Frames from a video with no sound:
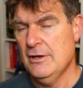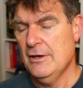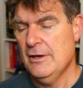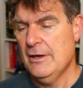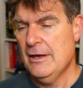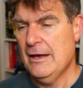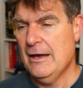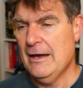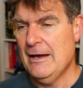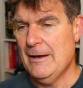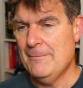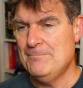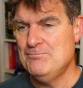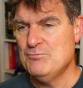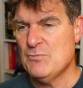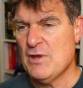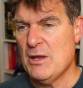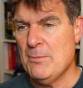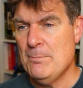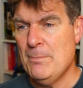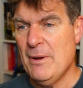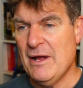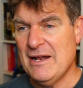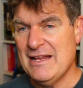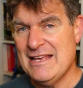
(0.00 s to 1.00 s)
but
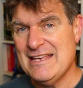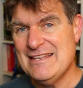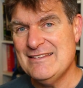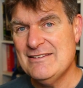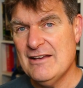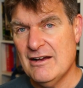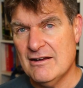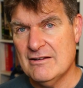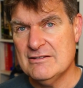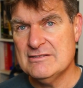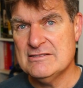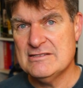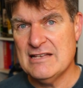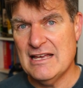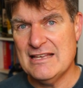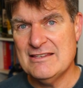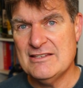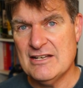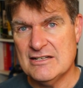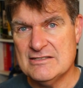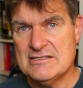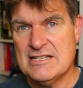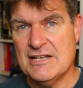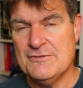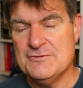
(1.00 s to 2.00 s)
it
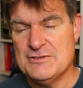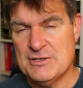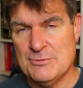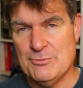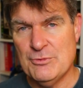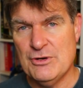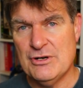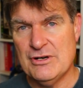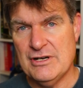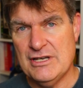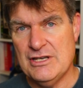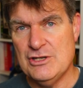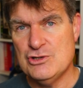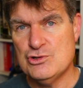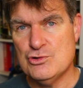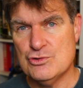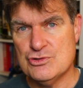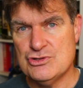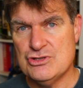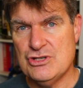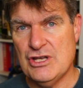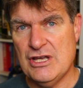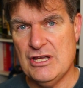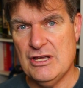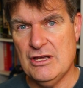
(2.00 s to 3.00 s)
does give some really
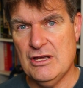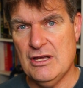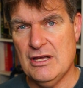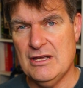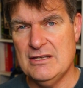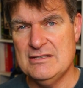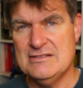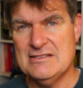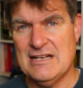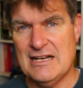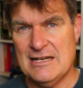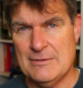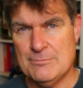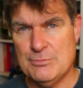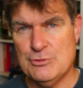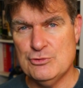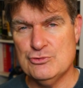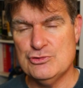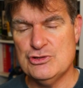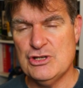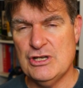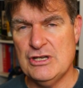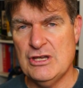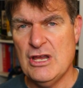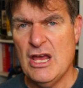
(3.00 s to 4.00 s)
interesting
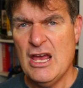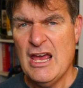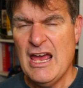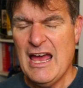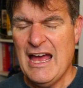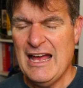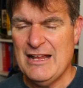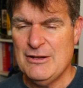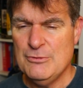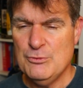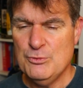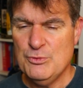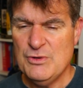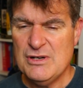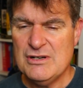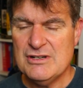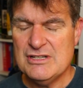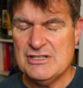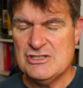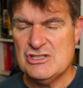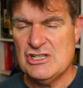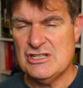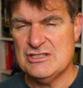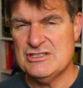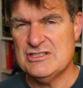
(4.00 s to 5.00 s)
examples, and it really
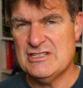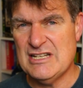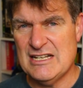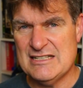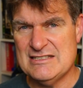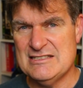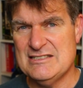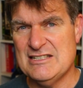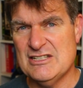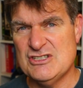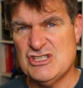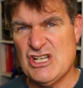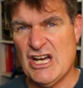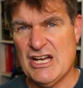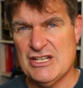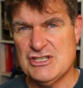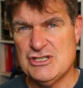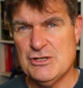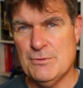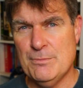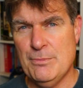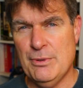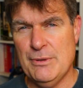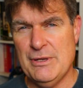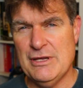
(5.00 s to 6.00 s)
starts to touch
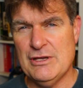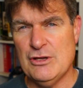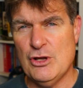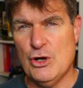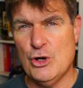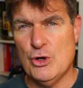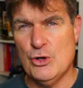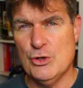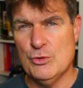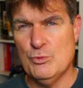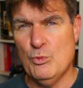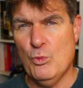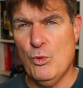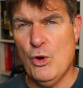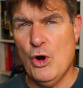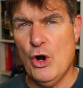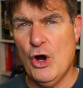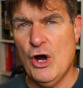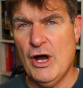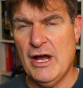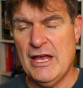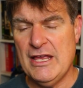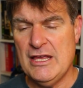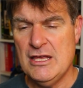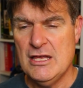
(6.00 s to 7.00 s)
a bit on
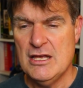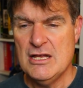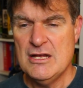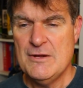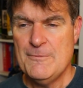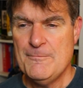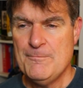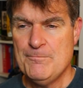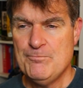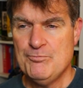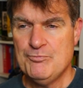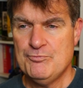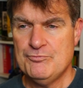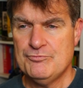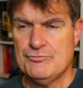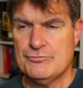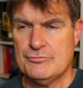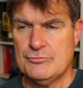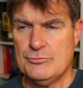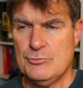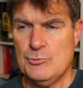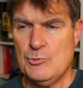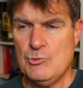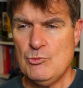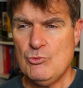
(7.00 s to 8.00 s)
why
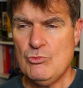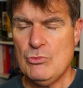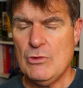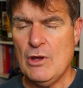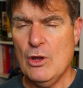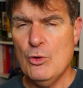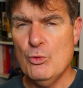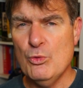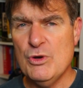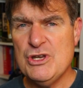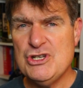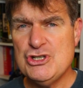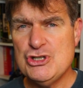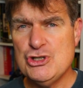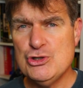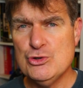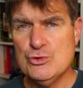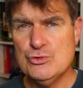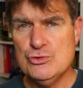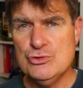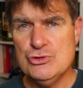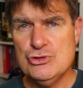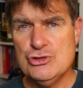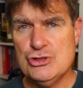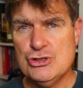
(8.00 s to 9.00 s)
we
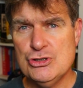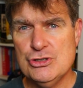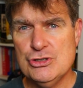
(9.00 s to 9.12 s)
should